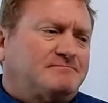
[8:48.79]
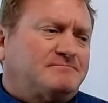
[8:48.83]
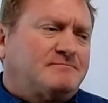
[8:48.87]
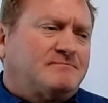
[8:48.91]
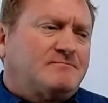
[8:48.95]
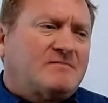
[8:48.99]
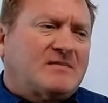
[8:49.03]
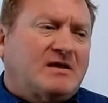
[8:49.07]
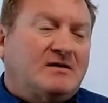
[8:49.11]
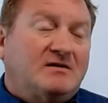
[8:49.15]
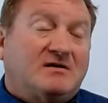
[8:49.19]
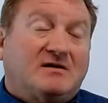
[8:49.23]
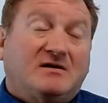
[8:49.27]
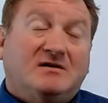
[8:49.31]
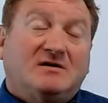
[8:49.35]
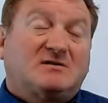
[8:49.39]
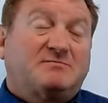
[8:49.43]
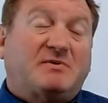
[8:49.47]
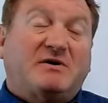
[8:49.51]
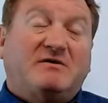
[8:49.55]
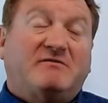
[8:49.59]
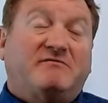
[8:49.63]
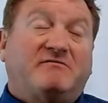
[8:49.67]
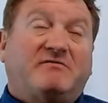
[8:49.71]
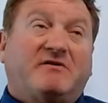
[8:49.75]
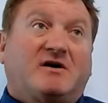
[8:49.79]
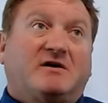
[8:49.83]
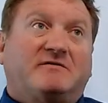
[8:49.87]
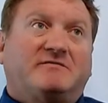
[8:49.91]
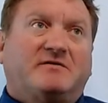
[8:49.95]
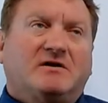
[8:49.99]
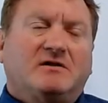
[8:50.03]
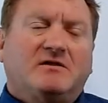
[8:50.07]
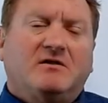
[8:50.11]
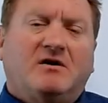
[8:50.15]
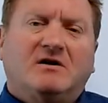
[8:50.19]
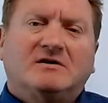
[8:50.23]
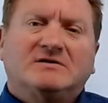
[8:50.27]
it's been a very, very
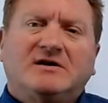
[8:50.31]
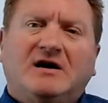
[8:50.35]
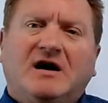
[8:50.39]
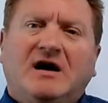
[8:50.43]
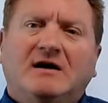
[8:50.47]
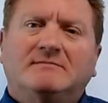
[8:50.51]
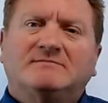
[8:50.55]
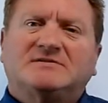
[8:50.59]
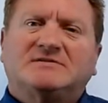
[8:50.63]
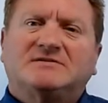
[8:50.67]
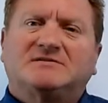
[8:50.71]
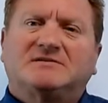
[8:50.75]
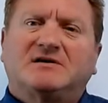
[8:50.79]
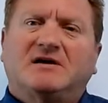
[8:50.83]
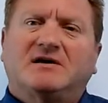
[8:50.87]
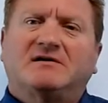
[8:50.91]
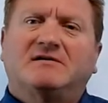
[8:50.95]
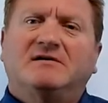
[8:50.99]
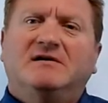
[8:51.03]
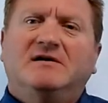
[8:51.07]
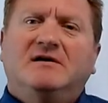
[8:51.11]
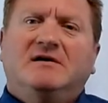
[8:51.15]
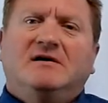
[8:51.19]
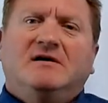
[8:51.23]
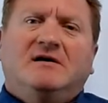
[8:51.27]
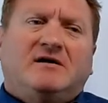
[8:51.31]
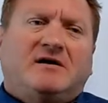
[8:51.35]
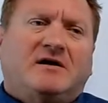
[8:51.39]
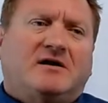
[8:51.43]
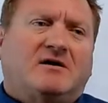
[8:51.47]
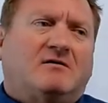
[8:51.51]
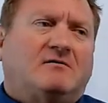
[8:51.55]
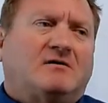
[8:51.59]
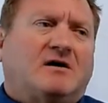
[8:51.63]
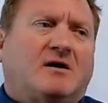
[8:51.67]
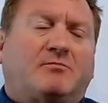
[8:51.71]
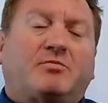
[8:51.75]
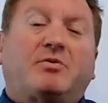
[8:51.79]
long time since I, you
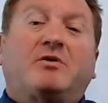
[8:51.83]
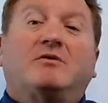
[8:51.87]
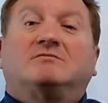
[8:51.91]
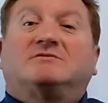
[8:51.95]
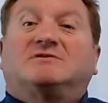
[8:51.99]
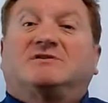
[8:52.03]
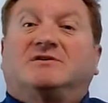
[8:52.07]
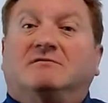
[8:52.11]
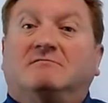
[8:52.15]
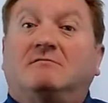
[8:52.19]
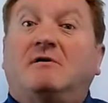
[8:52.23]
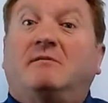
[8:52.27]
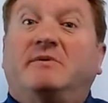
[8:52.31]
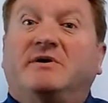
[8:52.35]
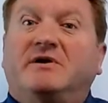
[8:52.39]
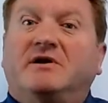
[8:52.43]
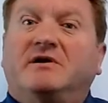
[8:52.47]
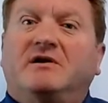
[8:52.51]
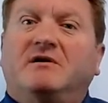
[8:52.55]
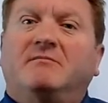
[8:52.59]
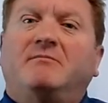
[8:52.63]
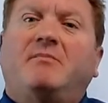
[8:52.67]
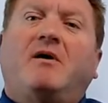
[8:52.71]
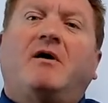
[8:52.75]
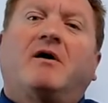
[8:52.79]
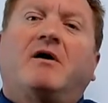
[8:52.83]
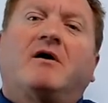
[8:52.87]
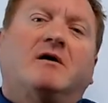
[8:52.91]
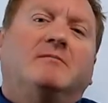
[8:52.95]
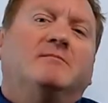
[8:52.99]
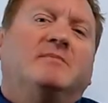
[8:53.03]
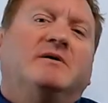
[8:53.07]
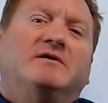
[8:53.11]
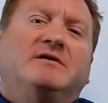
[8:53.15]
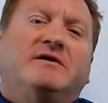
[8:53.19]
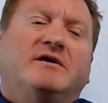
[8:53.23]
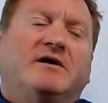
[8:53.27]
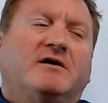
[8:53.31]
know, approached a woman in a bar.
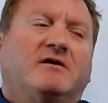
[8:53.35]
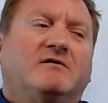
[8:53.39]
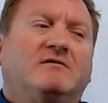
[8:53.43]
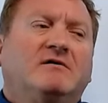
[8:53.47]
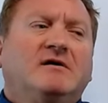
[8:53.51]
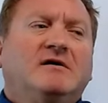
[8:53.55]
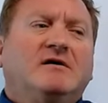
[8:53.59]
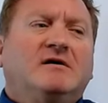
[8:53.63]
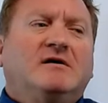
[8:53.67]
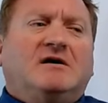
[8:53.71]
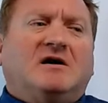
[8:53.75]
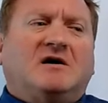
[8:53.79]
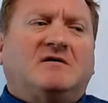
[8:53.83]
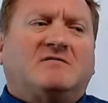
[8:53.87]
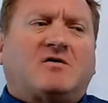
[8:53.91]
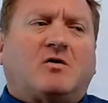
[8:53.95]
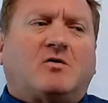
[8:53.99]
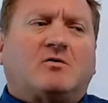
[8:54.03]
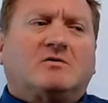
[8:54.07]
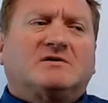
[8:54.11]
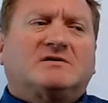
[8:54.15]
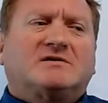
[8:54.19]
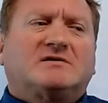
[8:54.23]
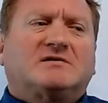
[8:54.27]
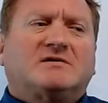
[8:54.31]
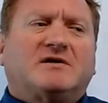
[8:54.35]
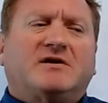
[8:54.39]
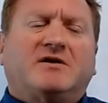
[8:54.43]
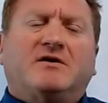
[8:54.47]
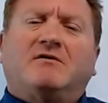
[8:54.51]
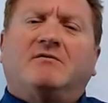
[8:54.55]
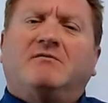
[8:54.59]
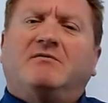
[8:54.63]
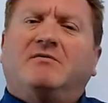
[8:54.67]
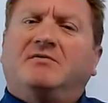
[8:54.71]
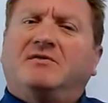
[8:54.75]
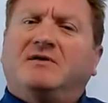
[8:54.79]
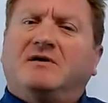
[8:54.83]
But, you know, of course, you
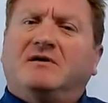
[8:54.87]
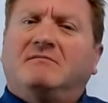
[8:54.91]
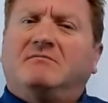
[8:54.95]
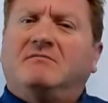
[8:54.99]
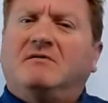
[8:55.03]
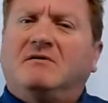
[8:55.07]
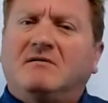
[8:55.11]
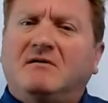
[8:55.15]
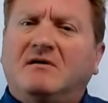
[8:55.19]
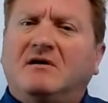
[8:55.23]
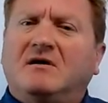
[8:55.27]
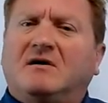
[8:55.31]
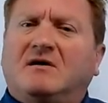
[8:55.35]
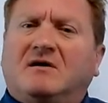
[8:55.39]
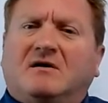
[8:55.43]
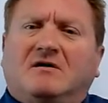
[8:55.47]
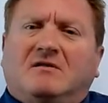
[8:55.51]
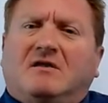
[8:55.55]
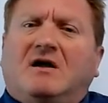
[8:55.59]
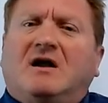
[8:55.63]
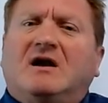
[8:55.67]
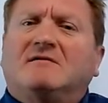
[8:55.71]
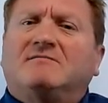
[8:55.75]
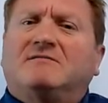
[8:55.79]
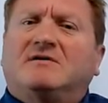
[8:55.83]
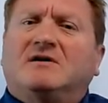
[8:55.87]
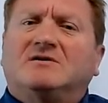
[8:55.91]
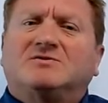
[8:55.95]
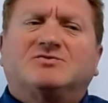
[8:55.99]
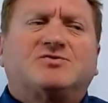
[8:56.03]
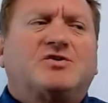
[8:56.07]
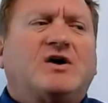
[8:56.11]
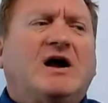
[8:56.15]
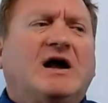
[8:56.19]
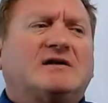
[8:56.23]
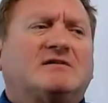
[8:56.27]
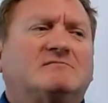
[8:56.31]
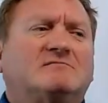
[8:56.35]
know, a lot of the
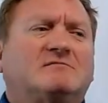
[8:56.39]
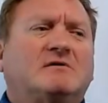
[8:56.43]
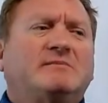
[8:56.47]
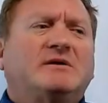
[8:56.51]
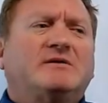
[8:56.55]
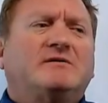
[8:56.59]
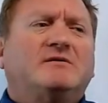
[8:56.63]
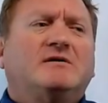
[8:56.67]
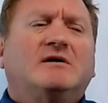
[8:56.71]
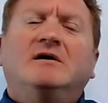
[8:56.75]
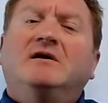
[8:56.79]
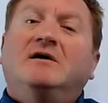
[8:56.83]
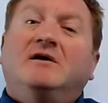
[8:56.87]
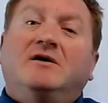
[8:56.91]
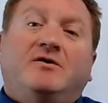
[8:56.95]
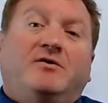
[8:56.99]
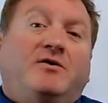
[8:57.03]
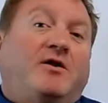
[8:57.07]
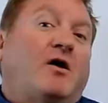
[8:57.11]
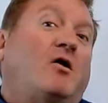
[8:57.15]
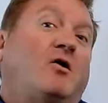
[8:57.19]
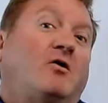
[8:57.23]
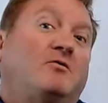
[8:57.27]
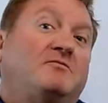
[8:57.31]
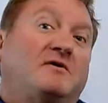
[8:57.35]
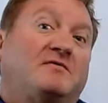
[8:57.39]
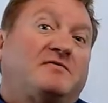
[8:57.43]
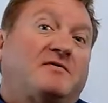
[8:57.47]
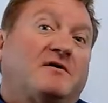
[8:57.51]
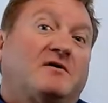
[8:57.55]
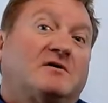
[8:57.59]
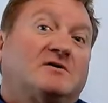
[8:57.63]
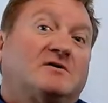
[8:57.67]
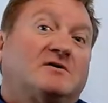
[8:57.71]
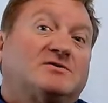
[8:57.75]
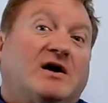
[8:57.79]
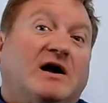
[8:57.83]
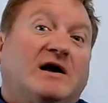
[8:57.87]
attractive women know that they're
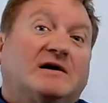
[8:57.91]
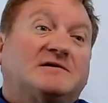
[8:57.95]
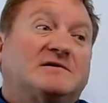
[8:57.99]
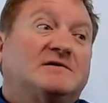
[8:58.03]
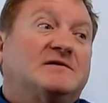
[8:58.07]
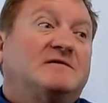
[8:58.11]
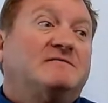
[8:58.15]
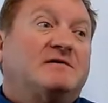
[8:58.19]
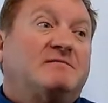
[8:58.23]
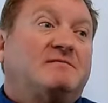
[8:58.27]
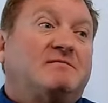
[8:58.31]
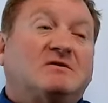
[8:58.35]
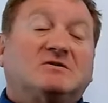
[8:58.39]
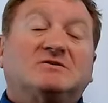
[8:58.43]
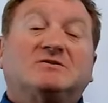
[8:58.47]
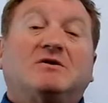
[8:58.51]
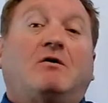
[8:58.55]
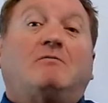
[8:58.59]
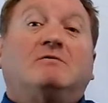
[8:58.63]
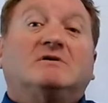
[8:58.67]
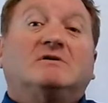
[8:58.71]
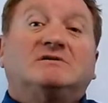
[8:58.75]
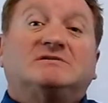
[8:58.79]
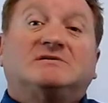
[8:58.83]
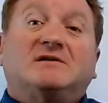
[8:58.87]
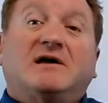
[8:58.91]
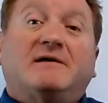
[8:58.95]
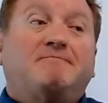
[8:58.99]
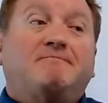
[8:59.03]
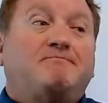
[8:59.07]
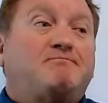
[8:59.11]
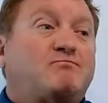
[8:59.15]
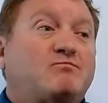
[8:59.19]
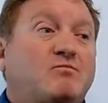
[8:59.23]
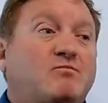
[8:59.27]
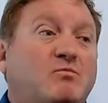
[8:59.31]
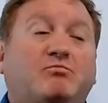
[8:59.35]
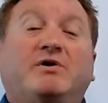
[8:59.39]
attractive, and there's always that
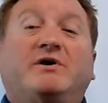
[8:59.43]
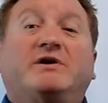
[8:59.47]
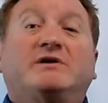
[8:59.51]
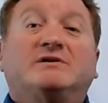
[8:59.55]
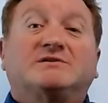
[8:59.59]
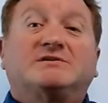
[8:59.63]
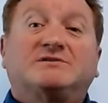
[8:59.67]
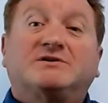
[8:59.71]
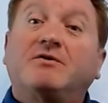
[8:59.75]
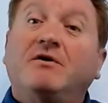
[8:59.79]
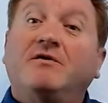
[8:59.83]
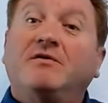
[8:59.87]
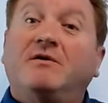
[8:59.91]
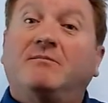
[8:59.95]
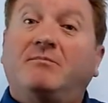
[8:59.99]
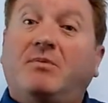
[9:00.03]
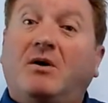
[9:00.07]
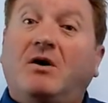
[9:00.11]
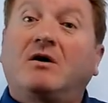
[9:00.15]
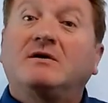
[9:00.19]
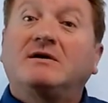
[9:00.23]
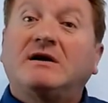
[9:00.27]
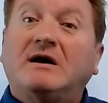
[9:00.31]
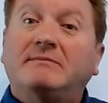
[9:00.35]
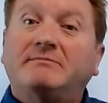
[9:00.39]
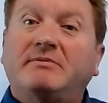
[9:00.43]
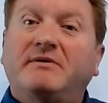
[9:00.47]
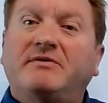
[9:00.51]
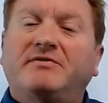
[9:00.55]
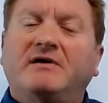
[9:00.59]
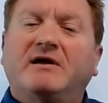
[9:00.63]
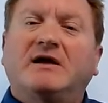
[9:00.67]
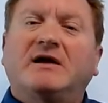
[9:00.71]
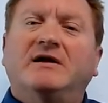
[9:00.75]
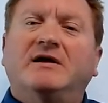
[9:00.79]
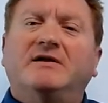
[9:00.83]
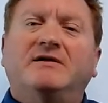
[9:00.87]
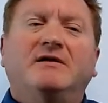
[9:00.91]
prettiest girl in the bar type of
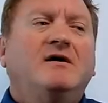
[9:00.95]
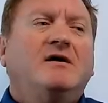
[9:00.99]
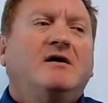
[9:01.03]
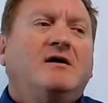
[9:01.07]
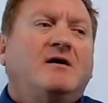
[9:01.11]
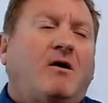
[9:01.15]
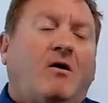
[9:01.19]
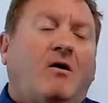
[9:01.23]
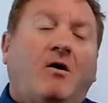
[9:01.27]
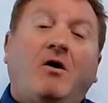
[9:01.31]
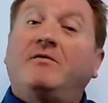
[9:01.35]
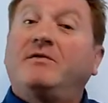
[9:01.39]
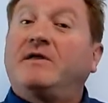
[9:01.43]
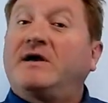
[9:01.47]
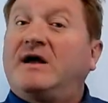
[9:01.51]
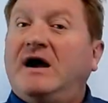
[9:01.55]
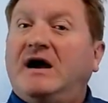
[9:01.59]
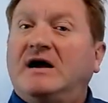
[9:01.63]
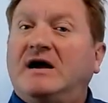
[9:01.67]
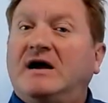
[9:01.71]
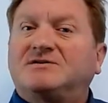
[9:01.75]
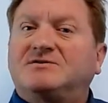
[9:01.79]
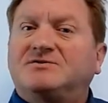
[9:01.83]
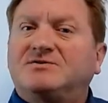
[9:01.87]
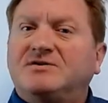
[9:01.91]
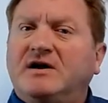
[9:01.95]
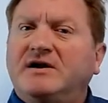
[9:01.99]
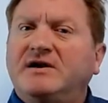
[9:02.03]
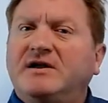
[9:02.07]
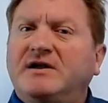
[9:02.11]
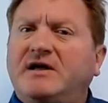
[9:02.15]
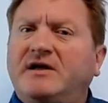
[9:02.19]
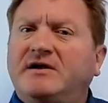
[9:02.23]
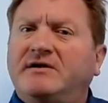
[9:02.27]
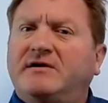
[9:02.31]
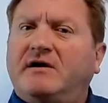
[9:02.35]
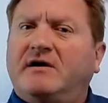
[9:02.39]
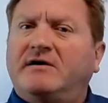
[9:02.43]
thing. And all the guys are trying to
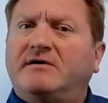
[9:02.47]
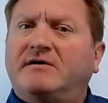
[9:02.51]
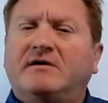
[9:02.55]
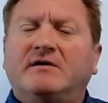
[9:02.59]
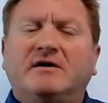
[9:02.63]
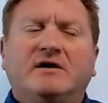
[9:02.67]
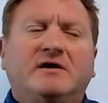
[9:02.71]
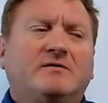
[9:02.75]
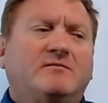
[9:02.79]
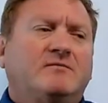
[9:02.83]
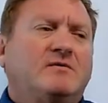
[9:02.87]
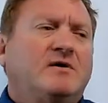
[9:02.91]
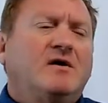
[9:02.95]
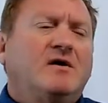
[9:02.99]
hit on her. And